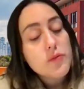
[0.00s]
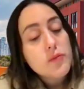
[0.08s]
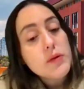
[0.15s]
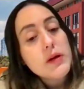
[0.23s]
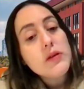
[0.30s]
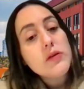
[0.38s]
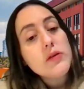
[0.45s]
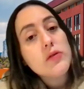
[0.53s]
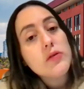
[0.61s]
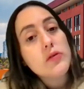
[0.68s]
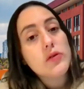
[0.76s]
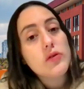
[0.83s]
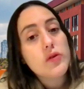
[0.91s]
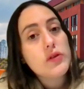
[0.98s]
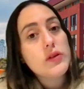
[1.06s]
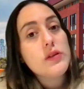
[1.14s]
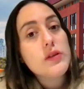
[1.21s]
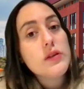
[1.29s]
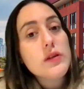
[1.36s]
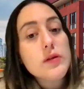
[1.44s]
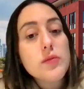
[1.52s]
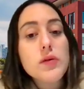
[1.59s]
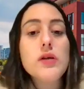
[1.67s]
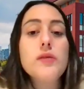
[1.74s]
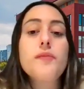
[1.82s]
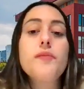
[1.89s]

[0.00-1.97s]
venues such as the TV,